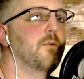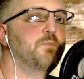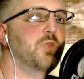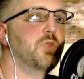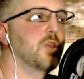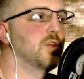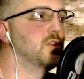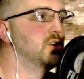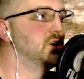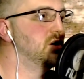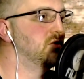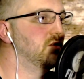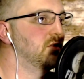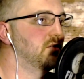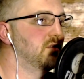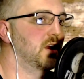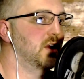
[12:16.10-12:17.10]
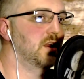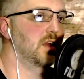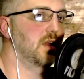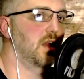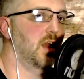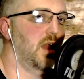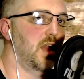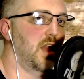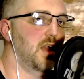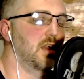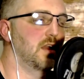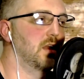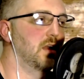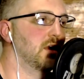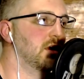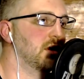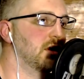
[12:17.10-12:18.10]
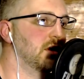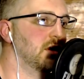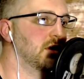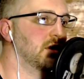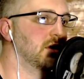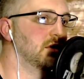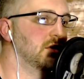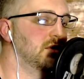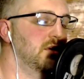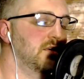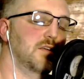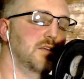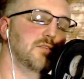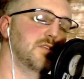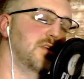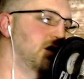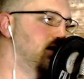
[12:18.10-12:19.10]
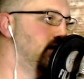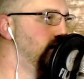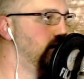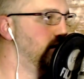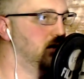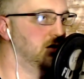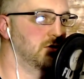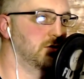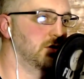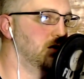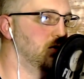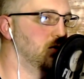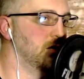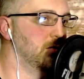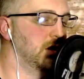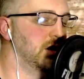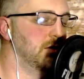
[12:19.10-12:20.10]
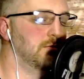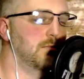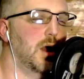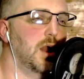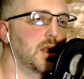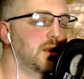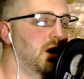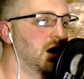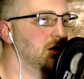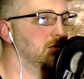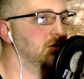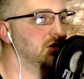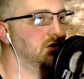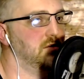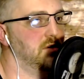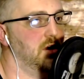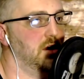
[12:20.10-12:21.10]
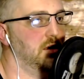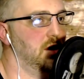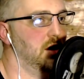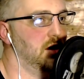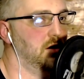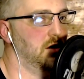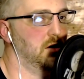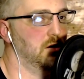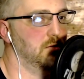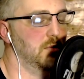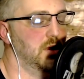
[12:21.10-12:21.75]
Jesus said, Hey, this has nothing to do with you or me. My time has not yet come.